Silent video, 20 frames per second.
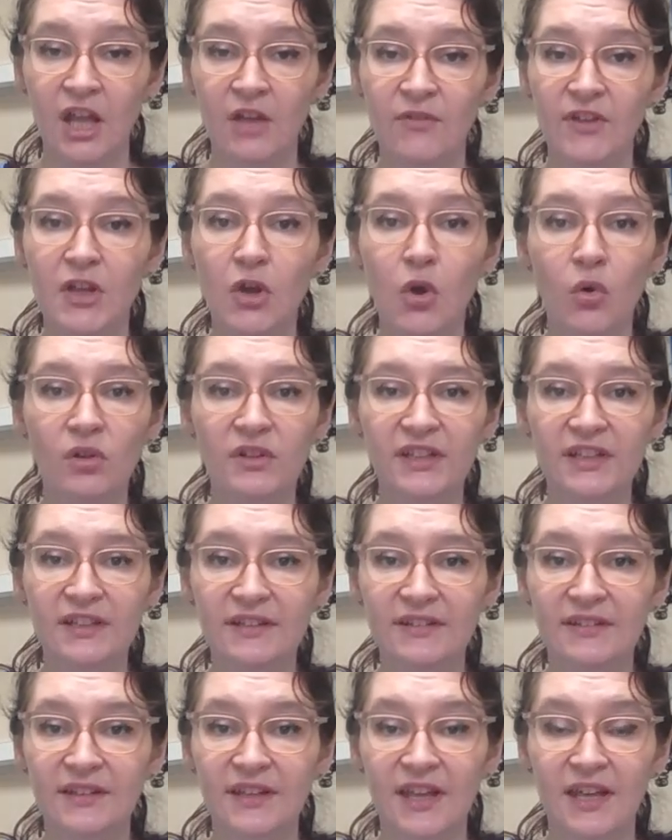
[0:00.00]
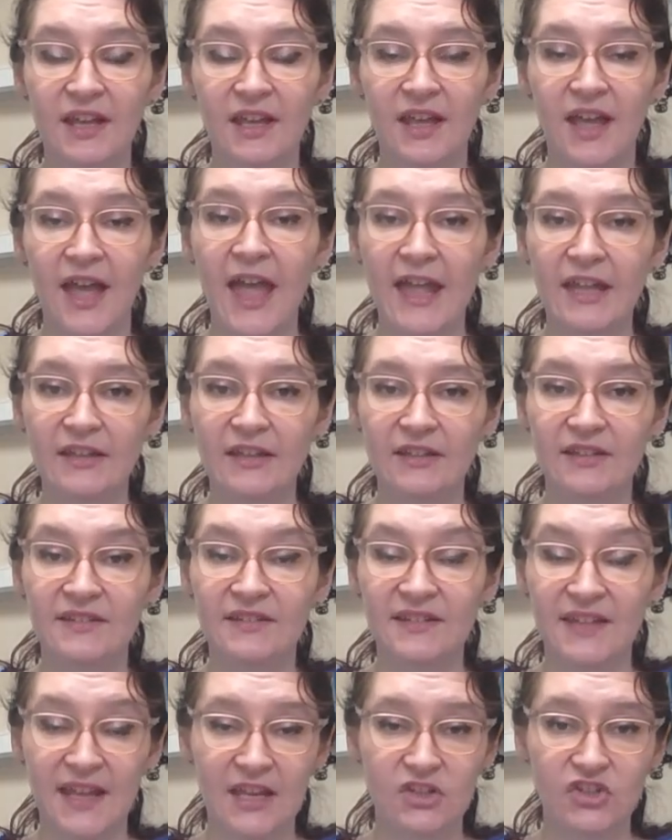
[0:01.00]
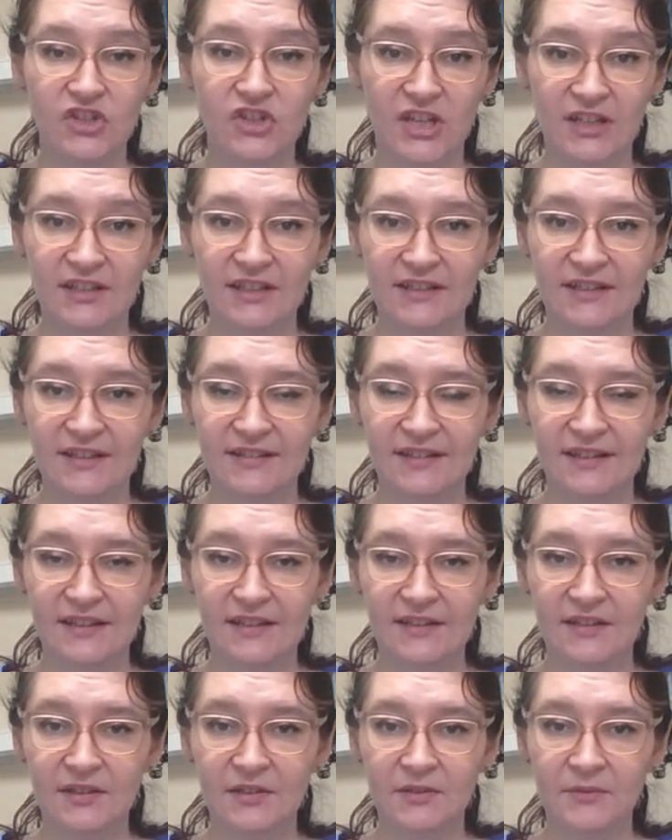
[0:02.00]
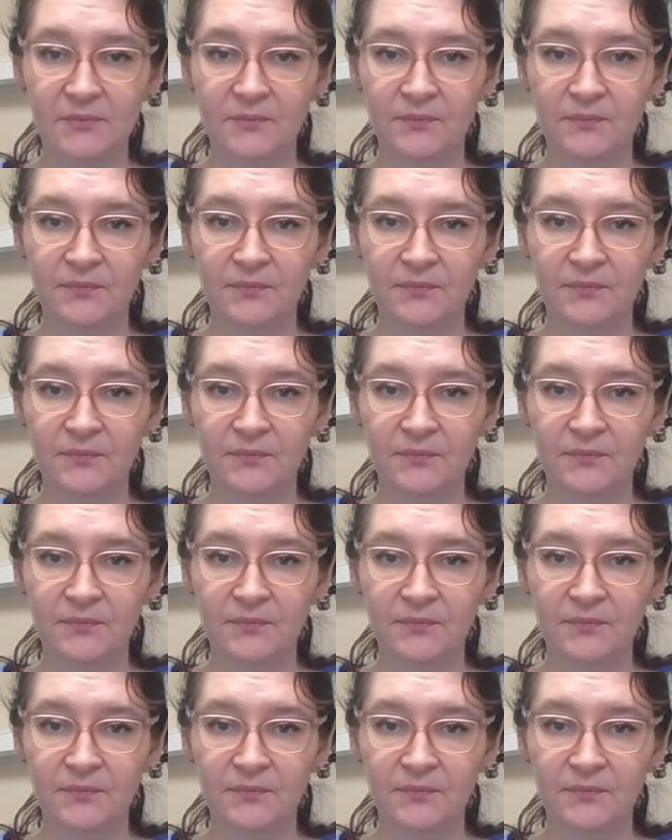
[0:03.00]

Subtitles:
We call this end-stage kidney disease.